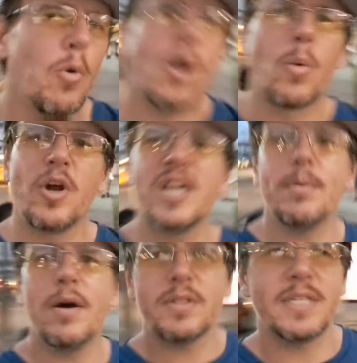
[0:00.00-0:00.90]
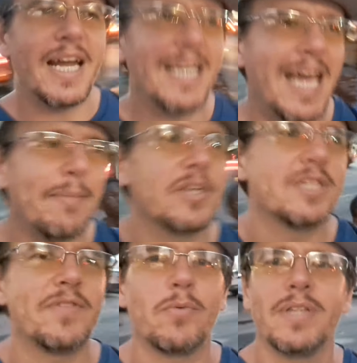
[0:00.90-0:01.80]
more worried about the dynamics
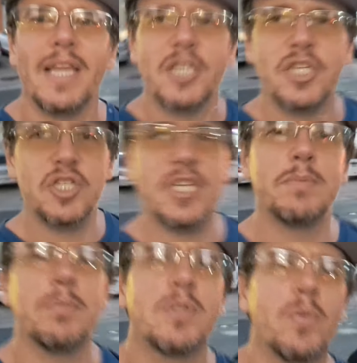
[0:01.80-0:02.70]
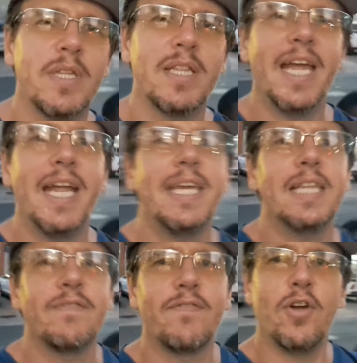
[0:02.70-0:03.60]
of the relationships between the lady
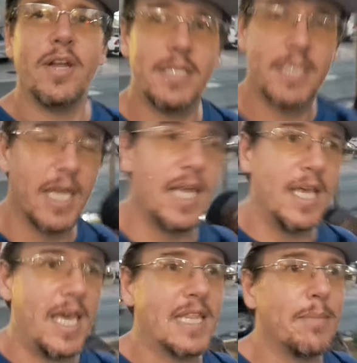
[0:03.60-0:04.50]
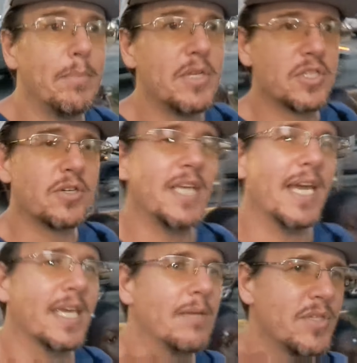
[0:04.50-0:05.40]
at the front and the Mr.
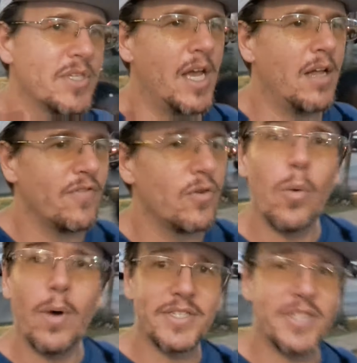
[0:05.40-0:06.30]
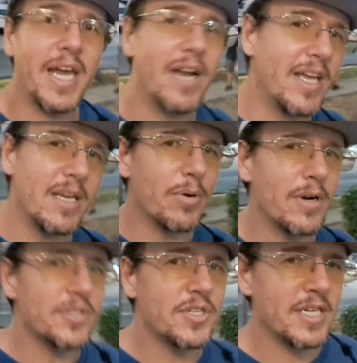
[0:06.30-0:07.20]
Tech himself, who was there in
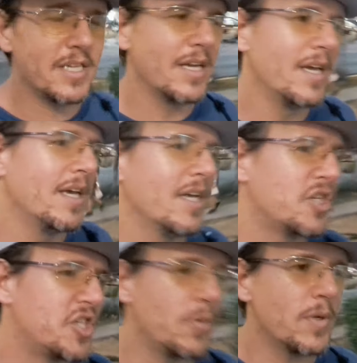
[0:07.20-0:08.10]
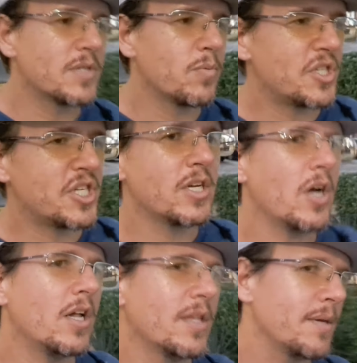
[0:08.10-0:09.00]
person. She was what she
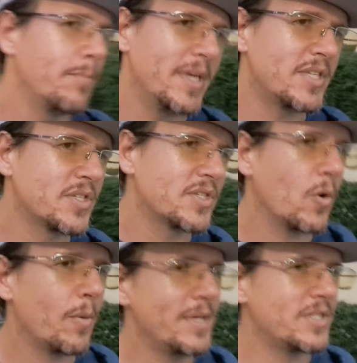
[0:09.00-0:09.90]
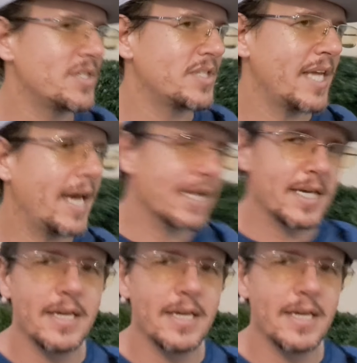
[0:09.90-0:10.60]
called Miss or Mrs. Tech.